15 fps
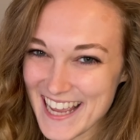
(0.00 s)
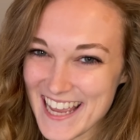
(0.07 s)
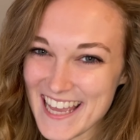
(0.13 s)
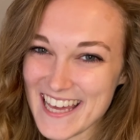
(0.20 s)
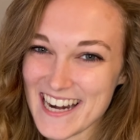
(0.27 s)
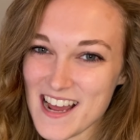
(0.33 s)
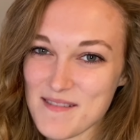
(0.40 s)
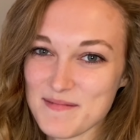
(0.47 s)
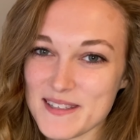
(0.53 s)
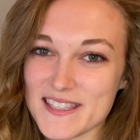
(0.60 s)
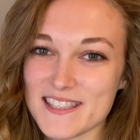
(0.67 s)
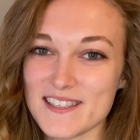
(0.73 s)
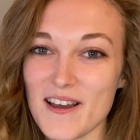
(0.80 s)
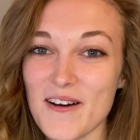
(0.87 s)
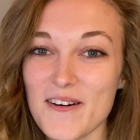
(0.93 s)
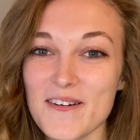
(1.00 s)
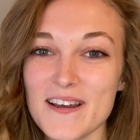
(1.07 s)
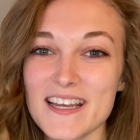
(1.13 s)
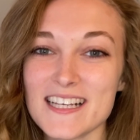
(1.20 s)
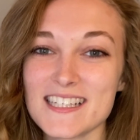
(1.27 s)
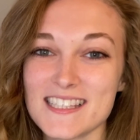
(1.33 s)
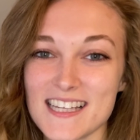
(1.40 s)
and I'm so
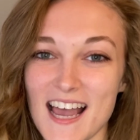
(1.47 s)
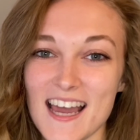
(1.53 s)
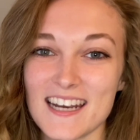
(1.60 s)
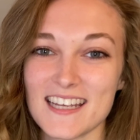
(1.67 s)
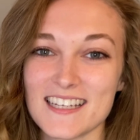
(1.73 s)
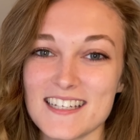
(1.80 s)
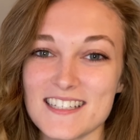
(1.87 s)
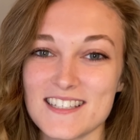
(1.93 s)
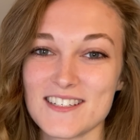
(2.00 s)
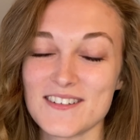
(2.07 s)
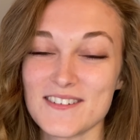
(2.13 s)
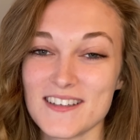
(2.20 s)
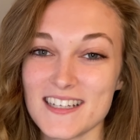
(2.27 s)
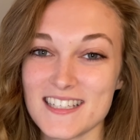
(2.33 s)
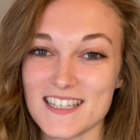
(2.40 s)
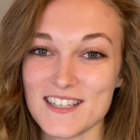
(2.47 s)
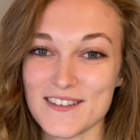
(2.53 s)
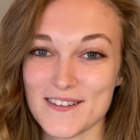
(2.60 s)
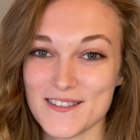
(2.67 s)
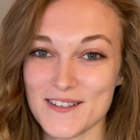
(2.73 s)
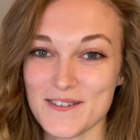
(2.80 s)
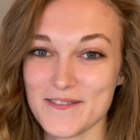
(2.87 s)
excited to get to
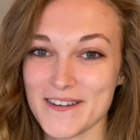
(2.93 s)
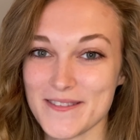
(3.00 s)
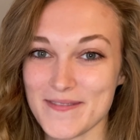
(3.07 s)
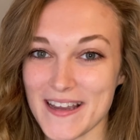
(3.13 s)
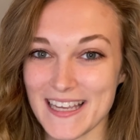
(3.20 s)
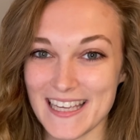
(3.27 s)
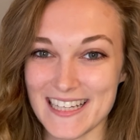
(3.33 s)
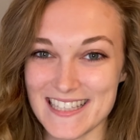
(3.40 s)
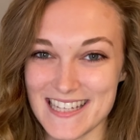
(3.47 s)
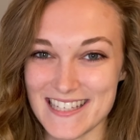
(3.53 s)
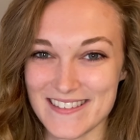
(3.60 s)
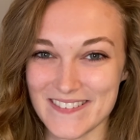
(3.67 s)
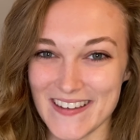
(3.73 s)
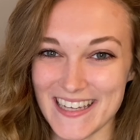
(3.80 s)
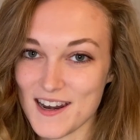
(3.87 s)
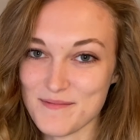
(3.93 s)
use it with my kids this week.